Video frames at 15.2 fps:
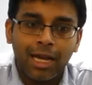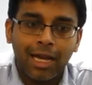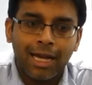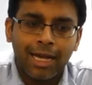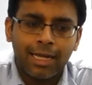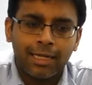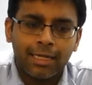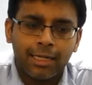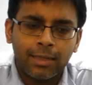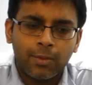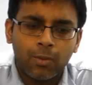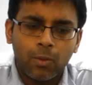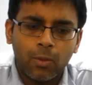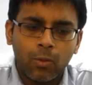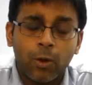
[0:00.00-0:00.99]

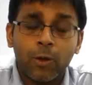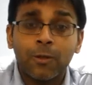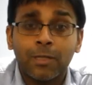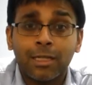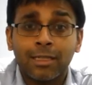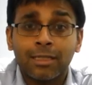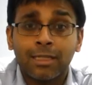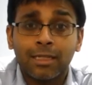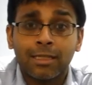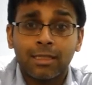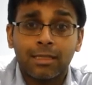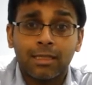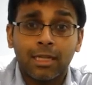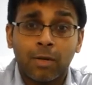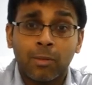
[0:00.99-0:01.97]
And one of the things
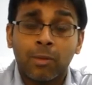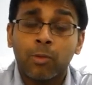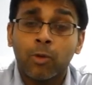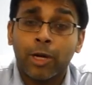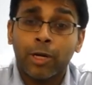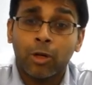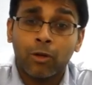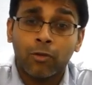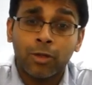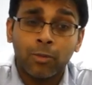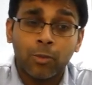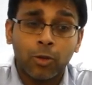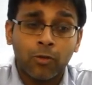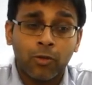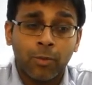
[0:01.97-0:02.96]
that's come up quite often,
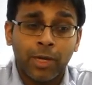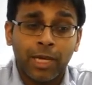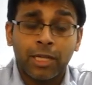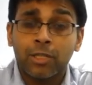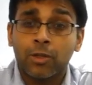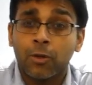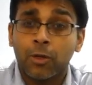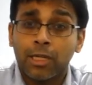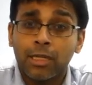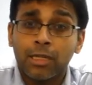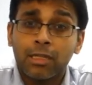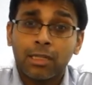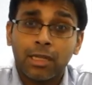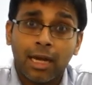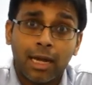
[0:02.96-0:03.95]
both from my
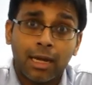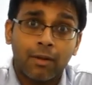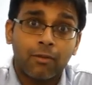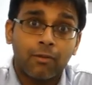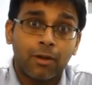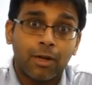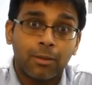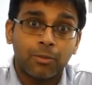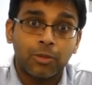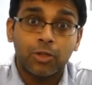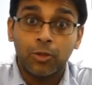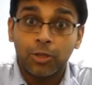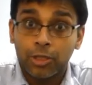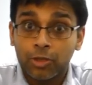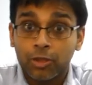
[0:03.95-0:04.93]
ex-colleagues and from
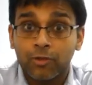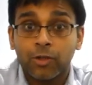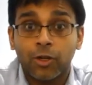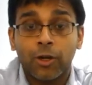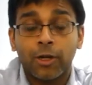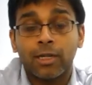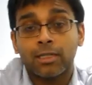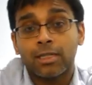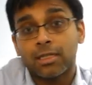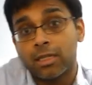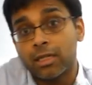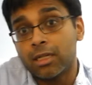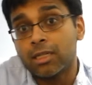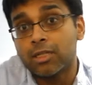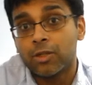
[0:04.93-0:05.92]
students who have joined us as
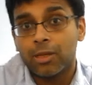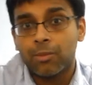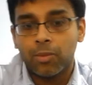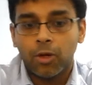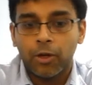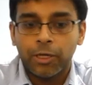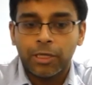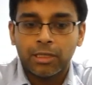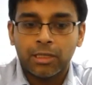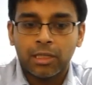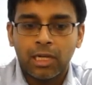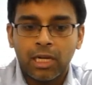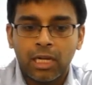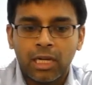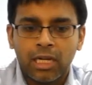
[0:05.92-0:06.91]
interns or employees,
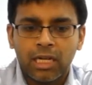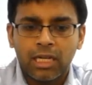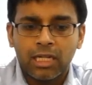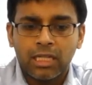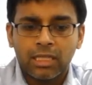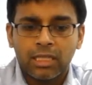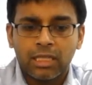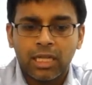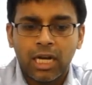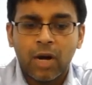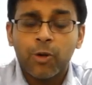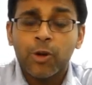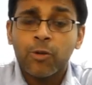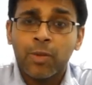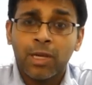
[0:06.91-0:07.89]
is
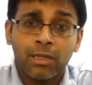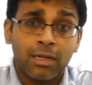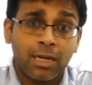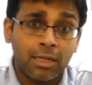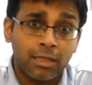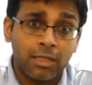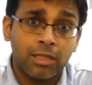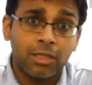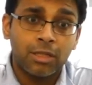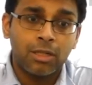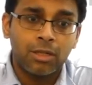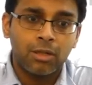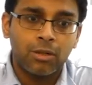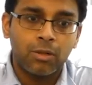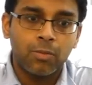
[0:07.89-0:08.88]
how do you make the
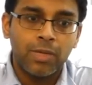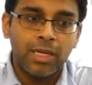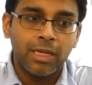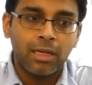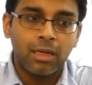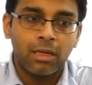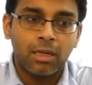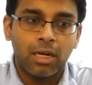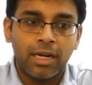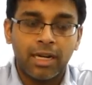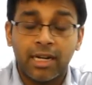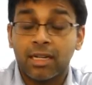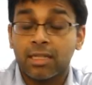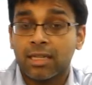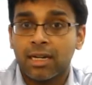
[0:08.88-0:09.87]
transition to being a
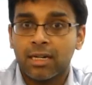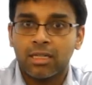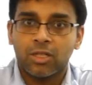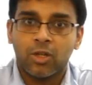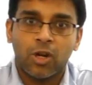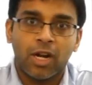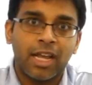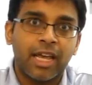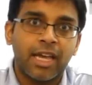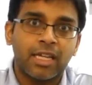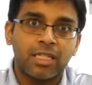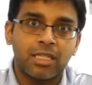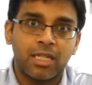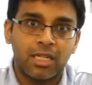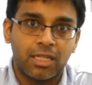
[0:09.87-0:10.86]
data scientist or an AI
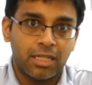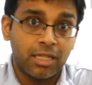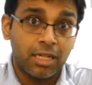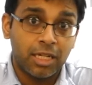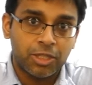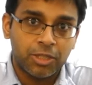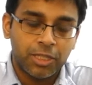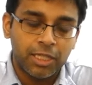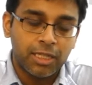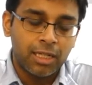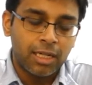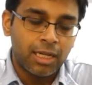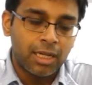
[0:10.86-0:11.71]
engineer in the industry?